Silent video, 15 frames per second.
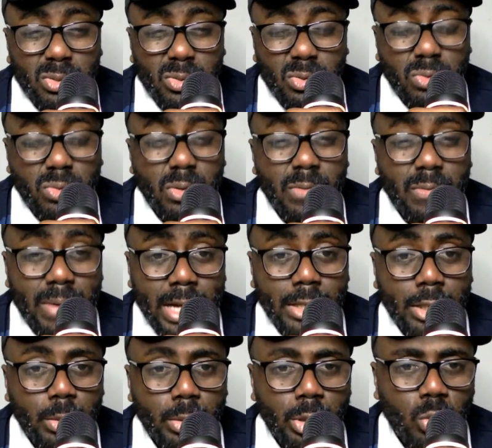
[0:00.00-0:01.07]
could do a fine
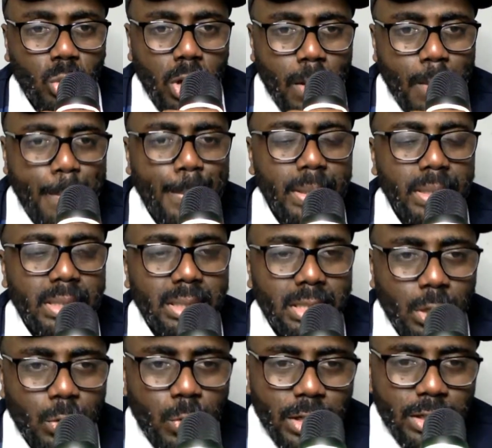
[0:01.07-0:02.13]
job as well. But the
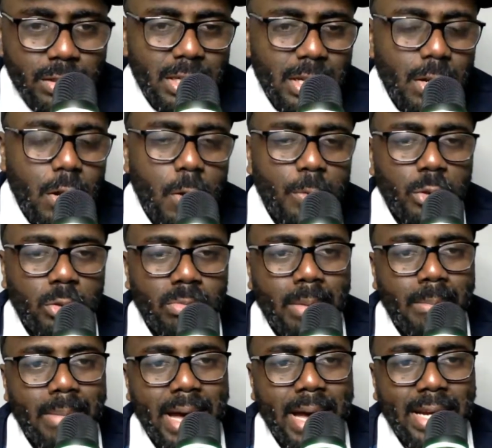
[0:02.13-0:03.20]
question that comes to my
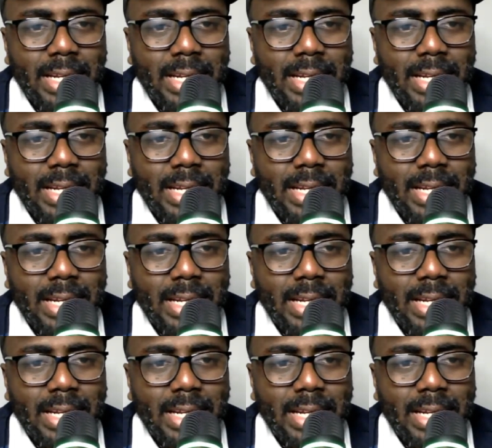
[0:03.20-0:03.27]
mind